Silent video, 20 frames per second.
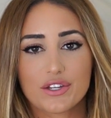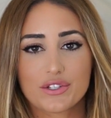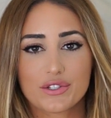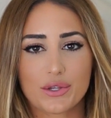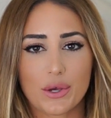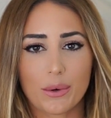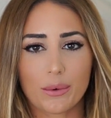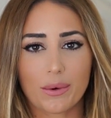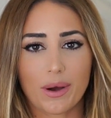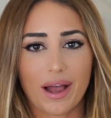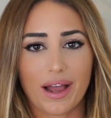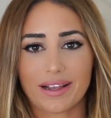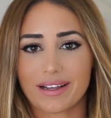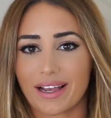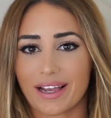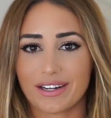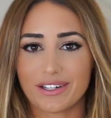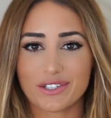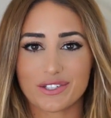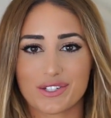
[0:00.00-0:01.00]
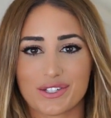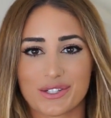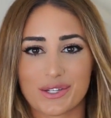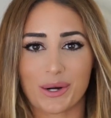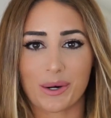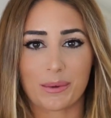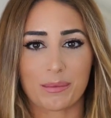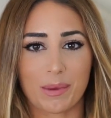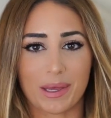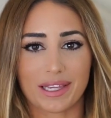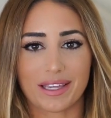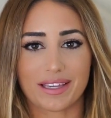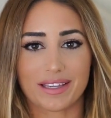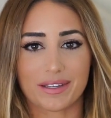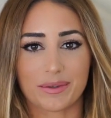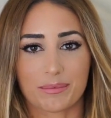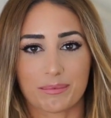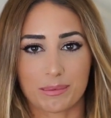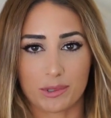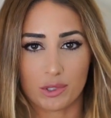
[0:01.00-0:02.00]
So I kind of just started
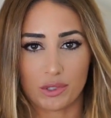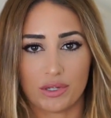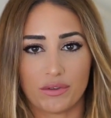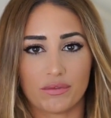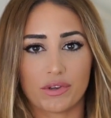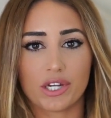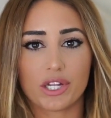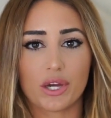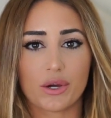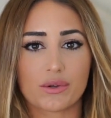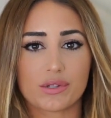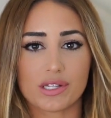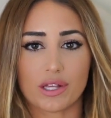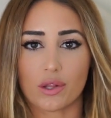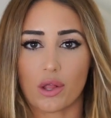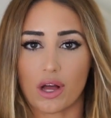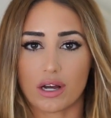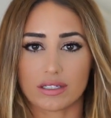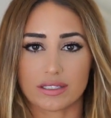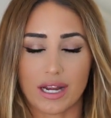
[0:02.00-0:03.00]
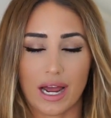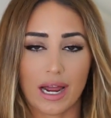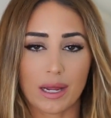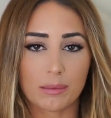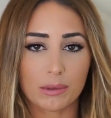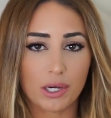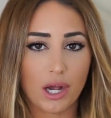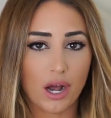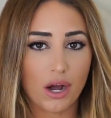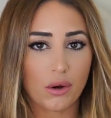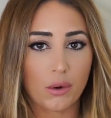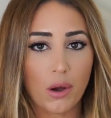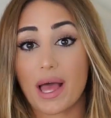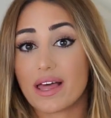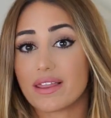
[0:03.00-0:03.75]
making beauty videos a long time ago,